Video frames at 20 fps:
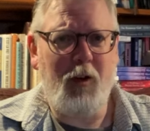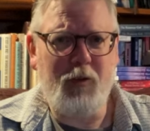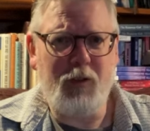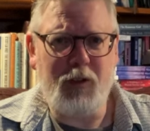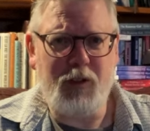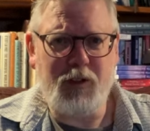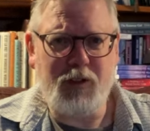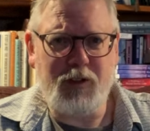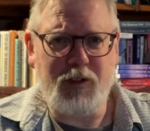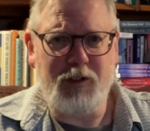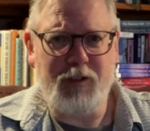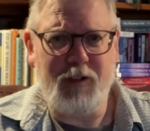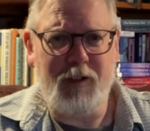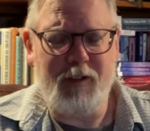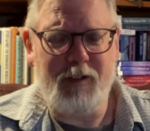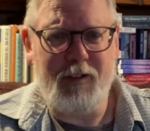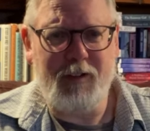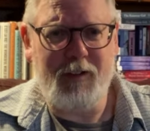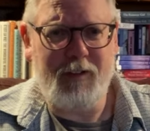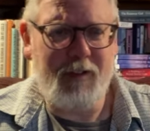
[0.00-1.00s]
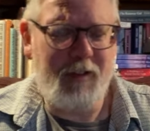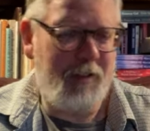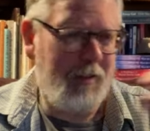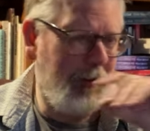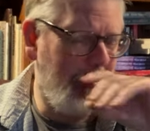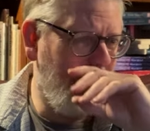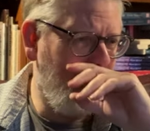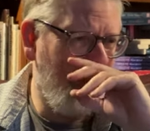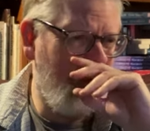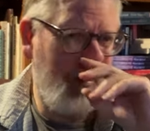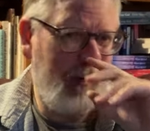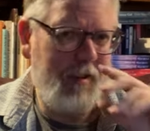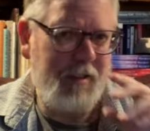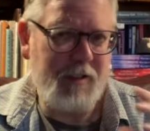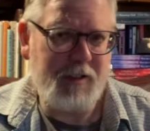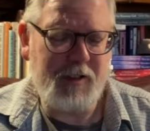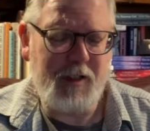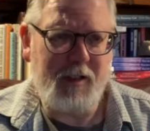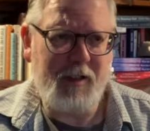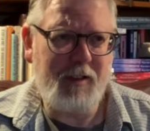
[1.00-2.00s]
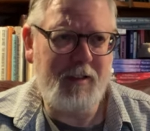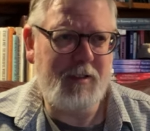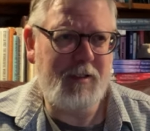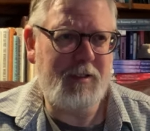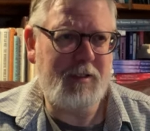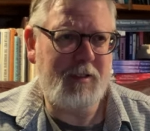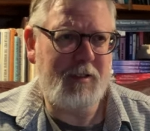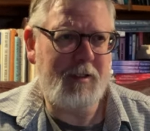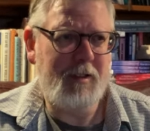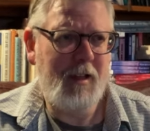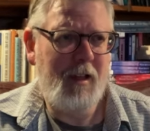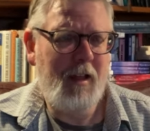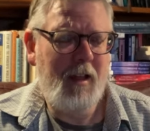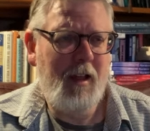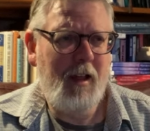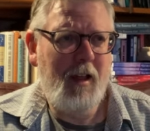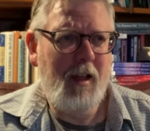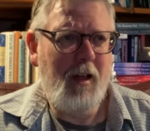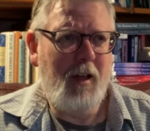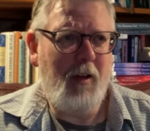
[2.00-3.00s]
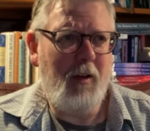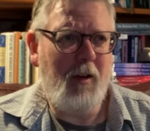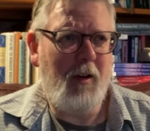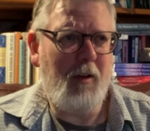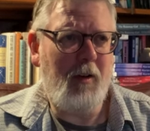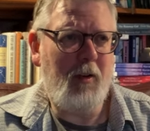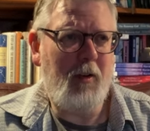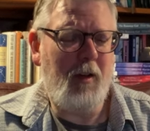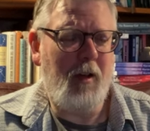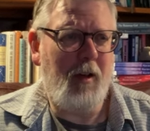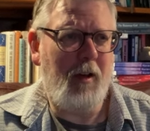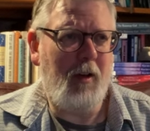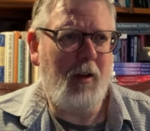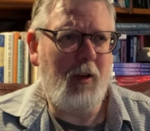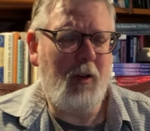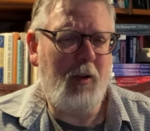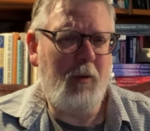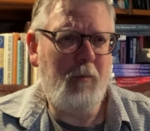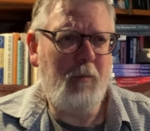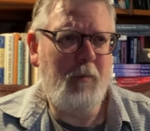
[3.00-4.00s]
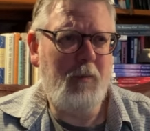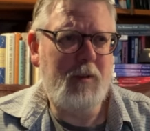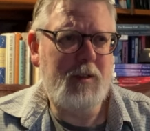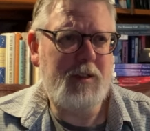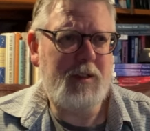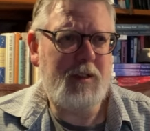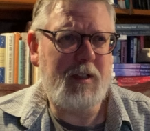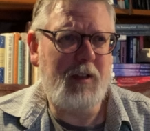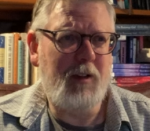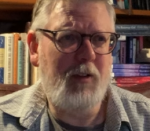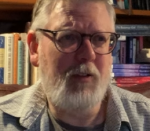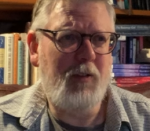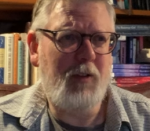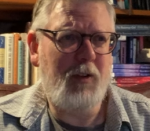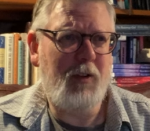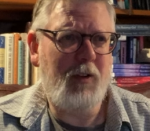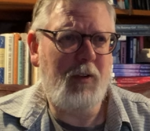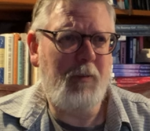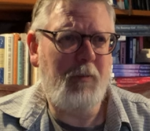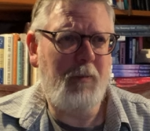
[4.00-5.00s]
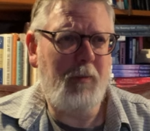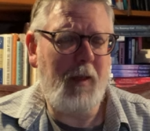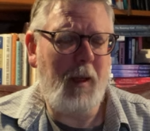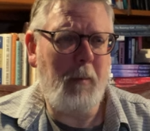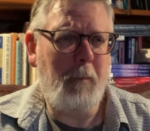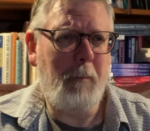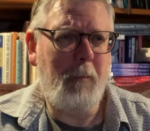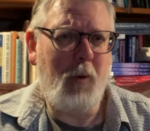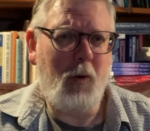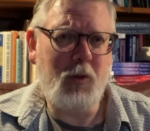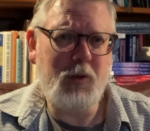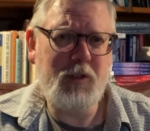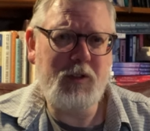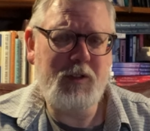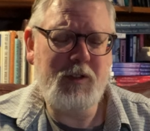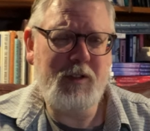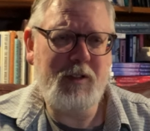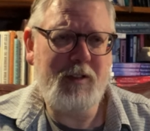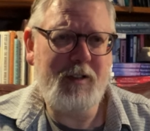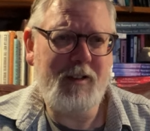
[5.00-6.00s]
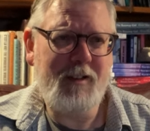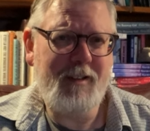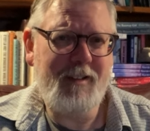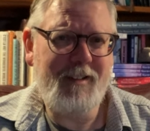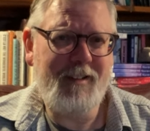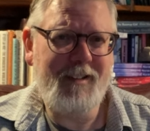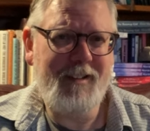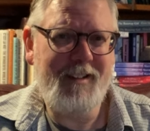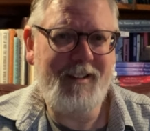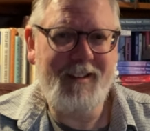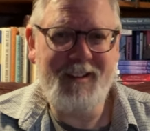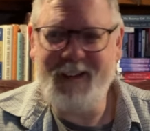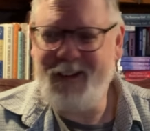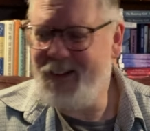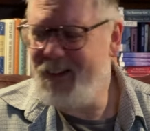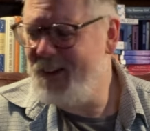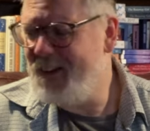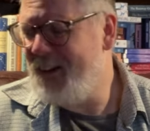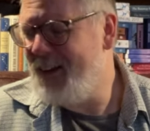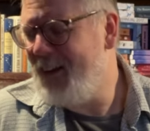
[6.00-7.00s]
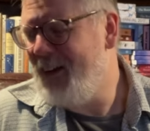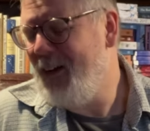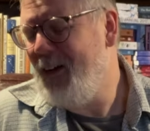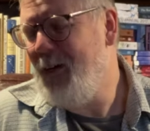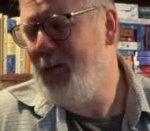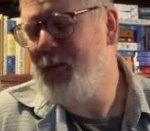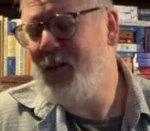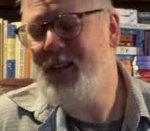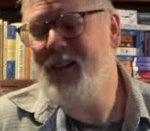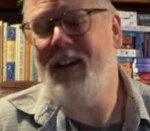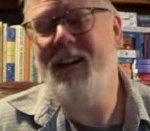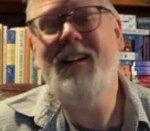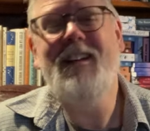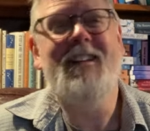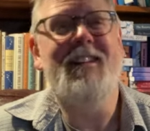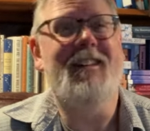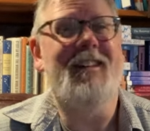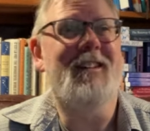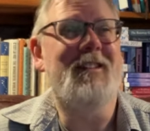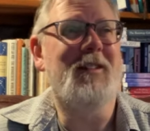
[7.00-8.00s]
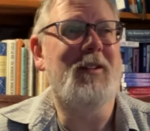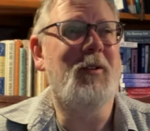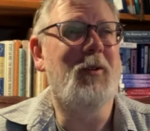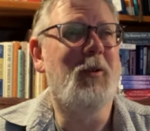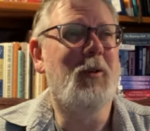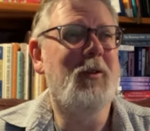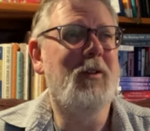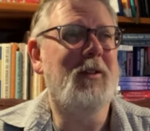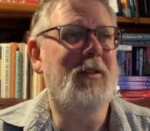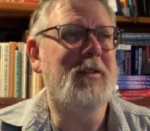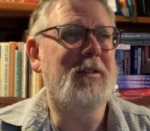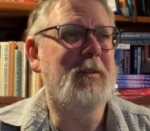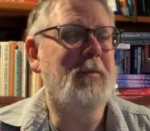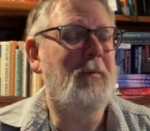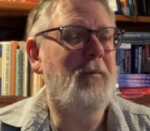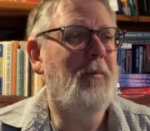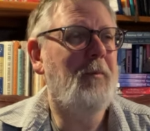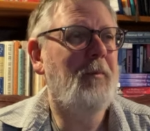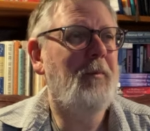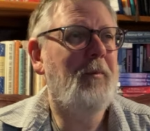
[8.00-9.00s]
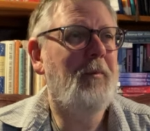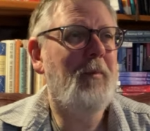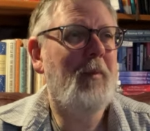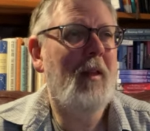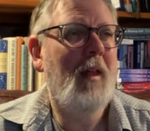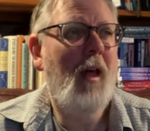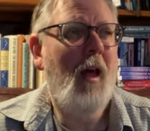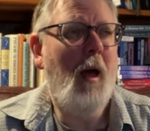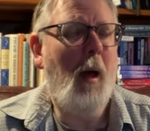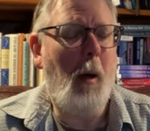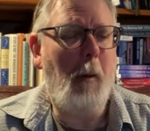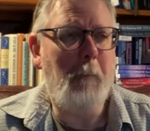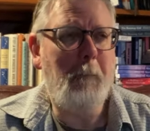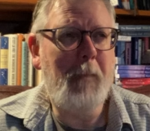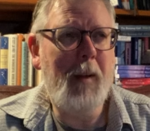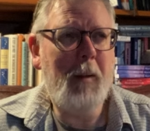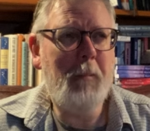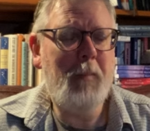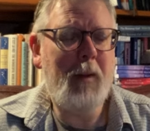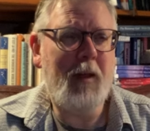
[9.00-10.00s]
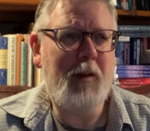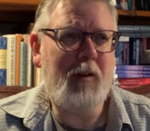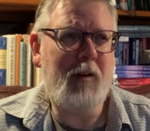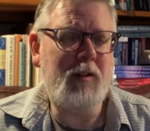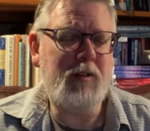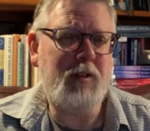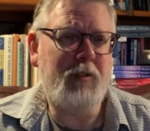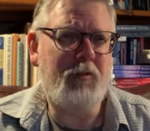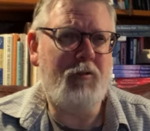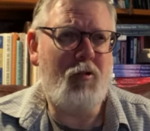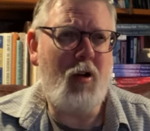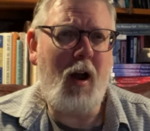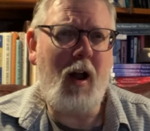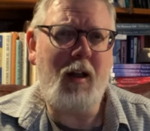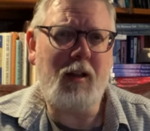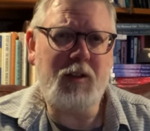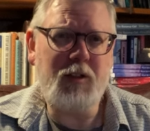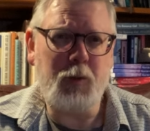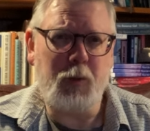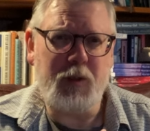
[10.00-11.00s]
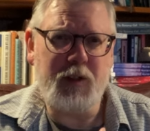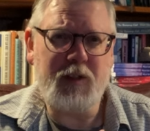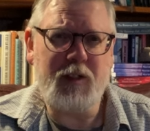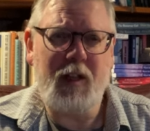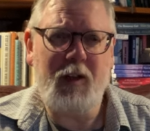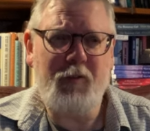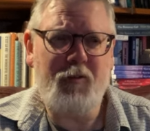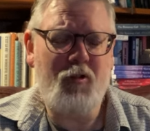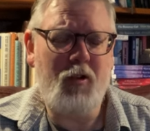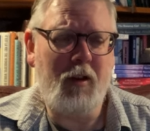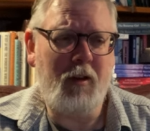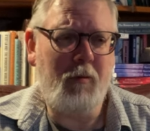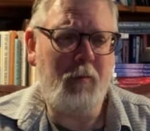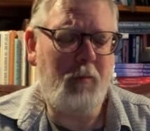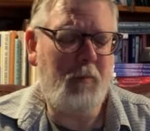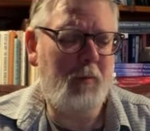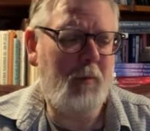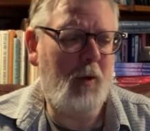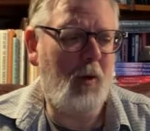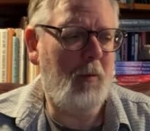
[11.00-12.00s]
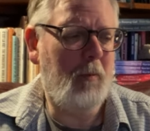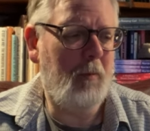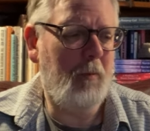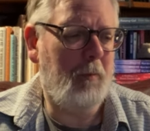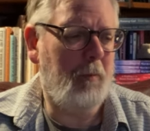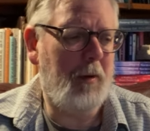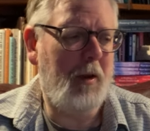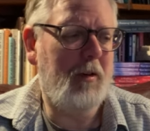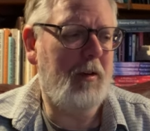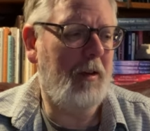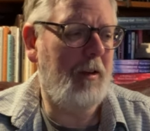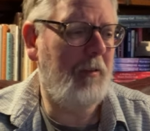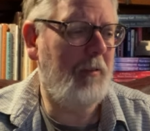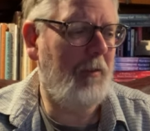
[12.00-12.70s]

covers and lurid designs and silver embossed titles and authors. Big pictures of rats with slavering bloody